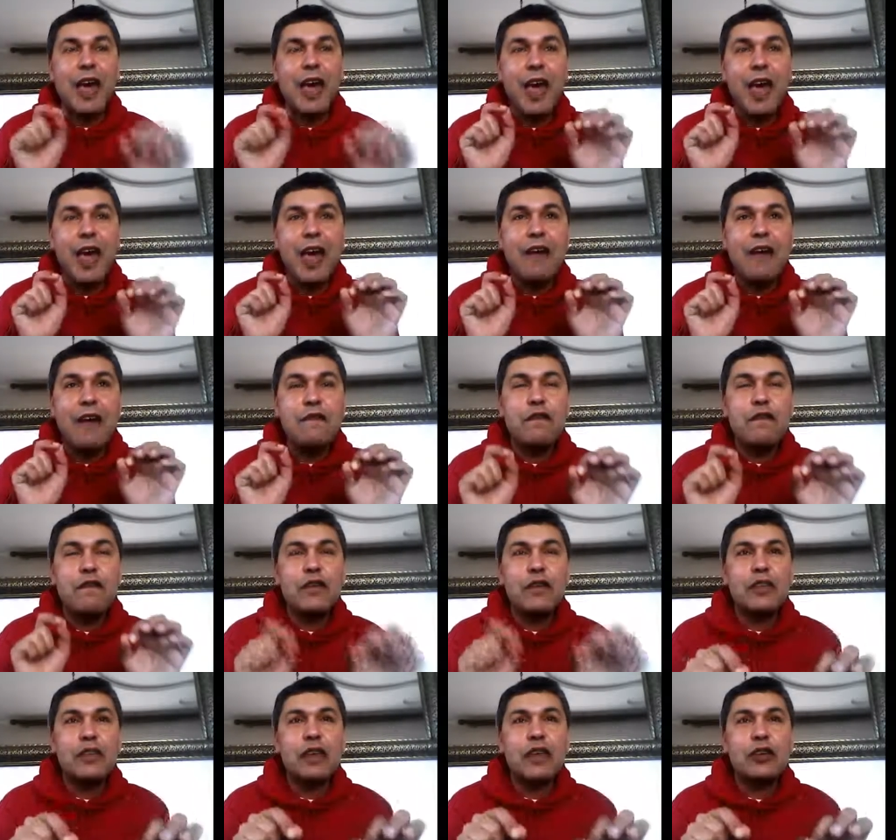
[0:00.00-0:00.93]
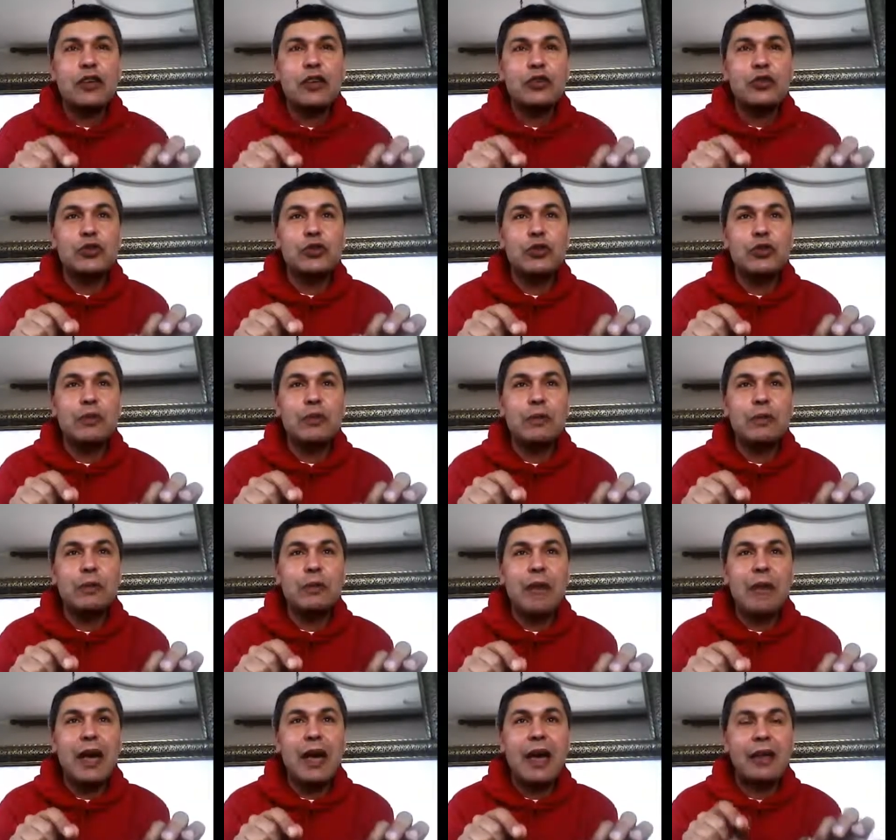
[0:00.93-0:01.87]
Everything should be
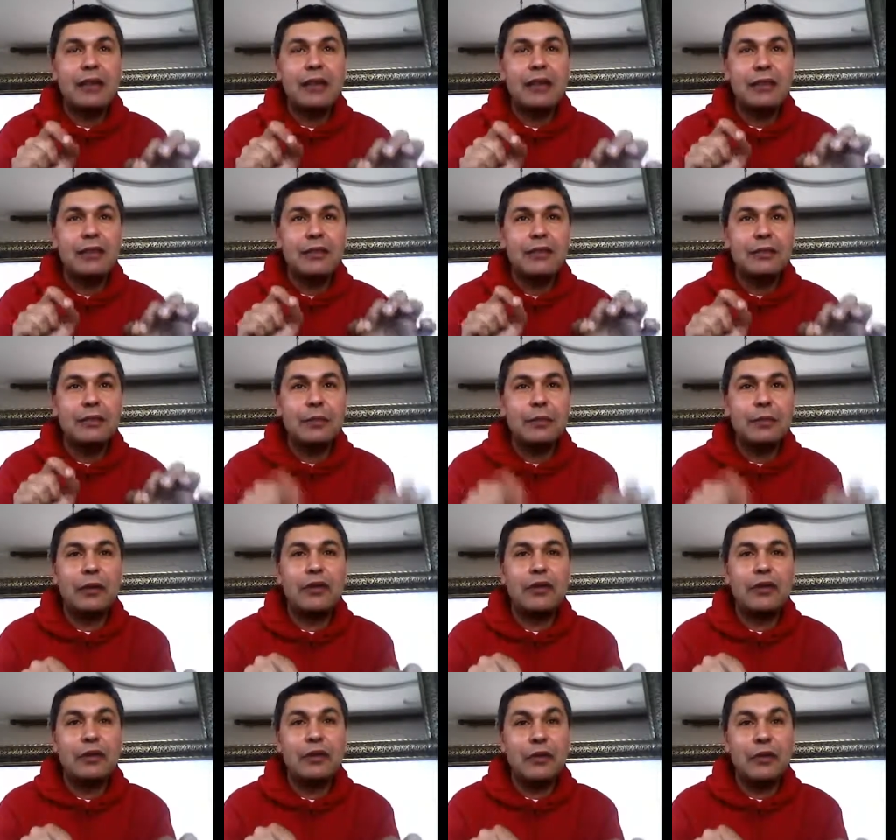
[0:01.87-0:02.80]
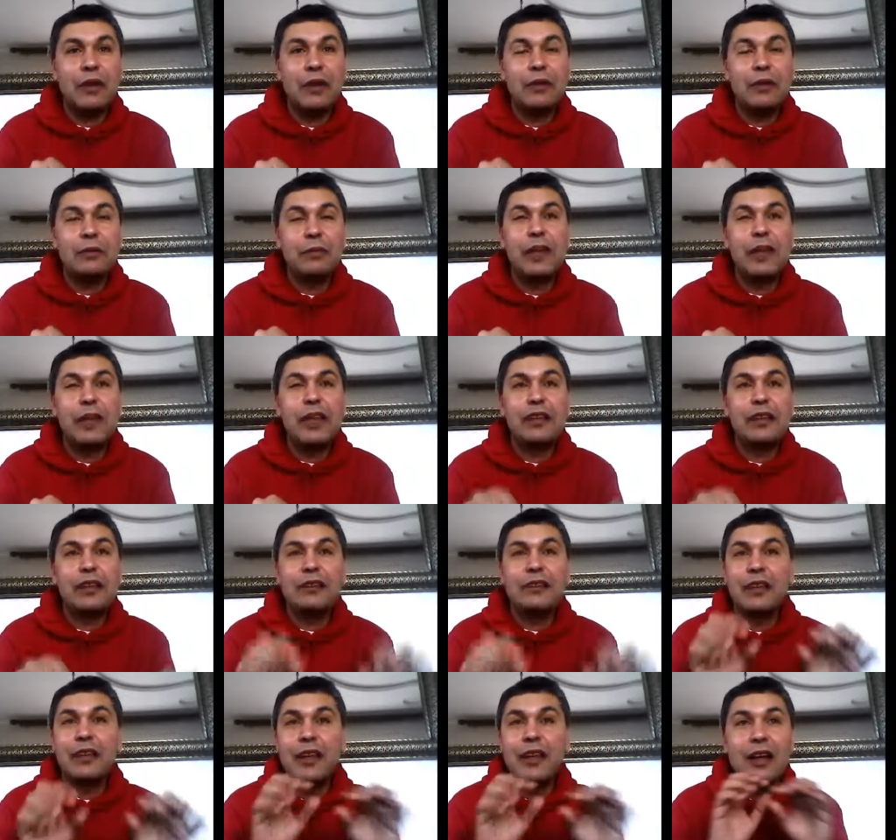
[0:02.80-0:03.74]
back in the right
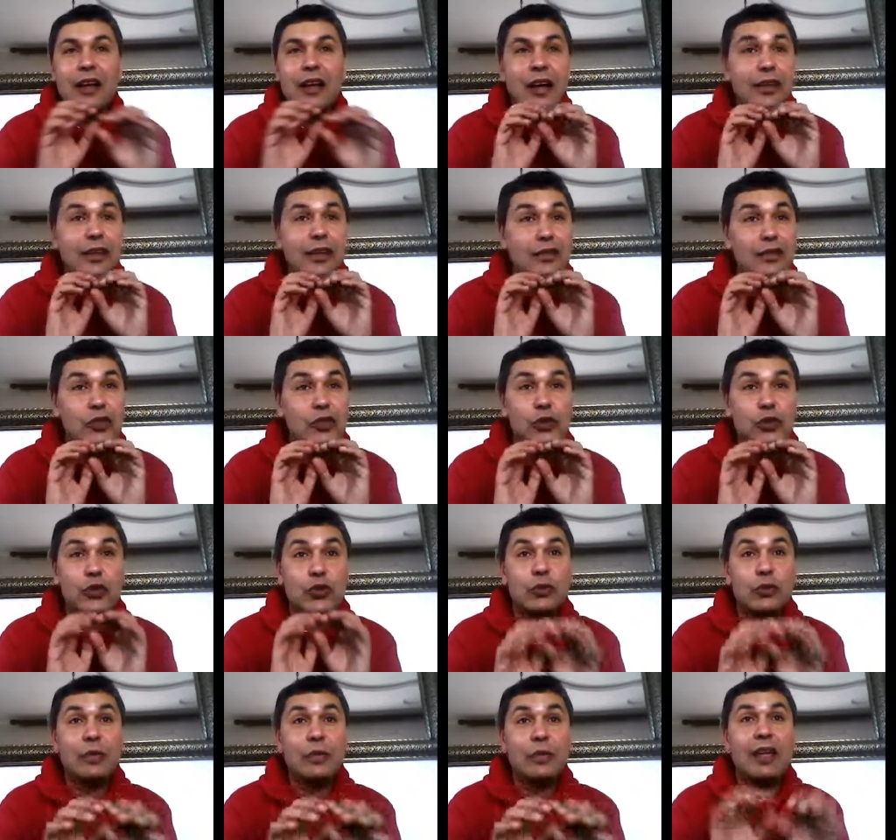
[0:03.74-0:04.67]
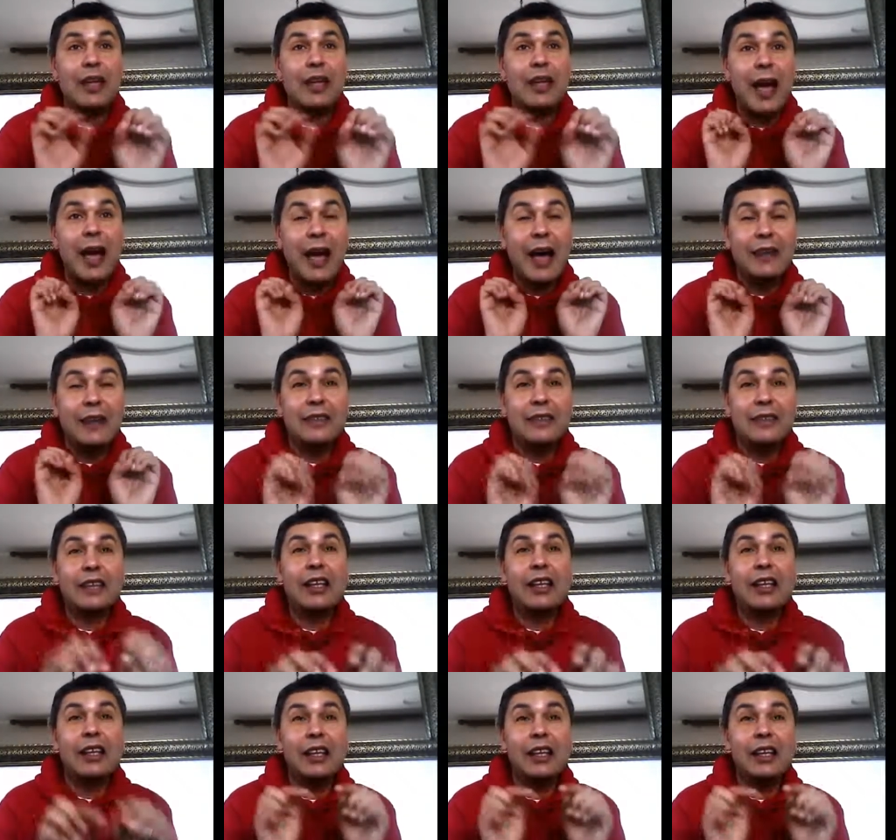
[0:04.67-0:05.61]
place, and it should be as
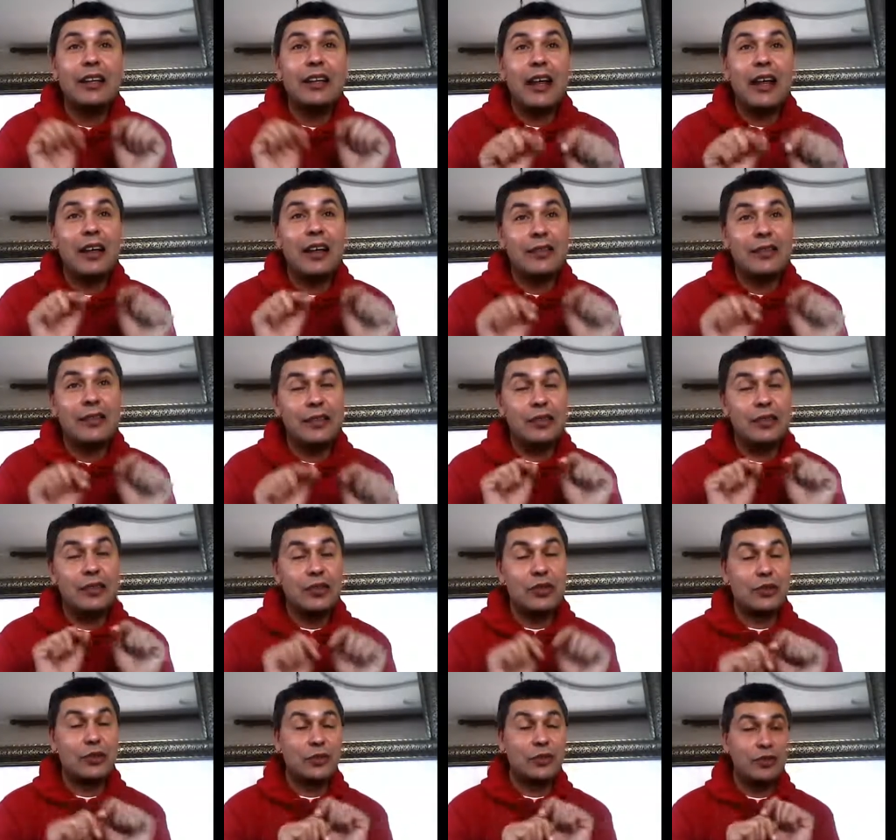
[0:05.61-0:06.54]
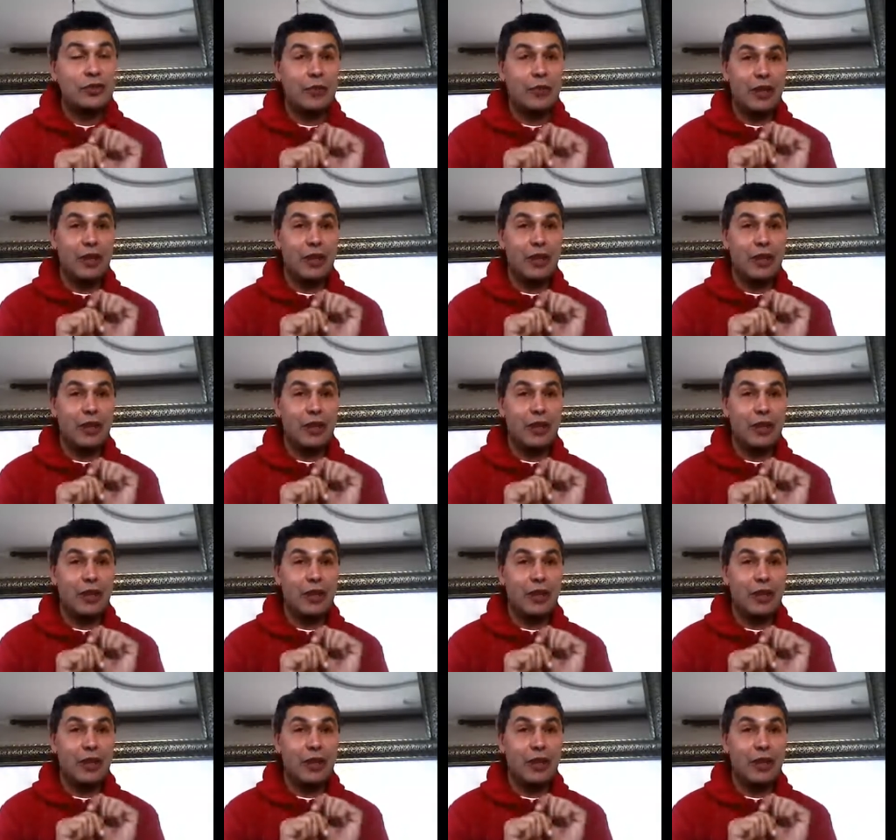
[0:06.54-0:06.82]
clean as it used to be.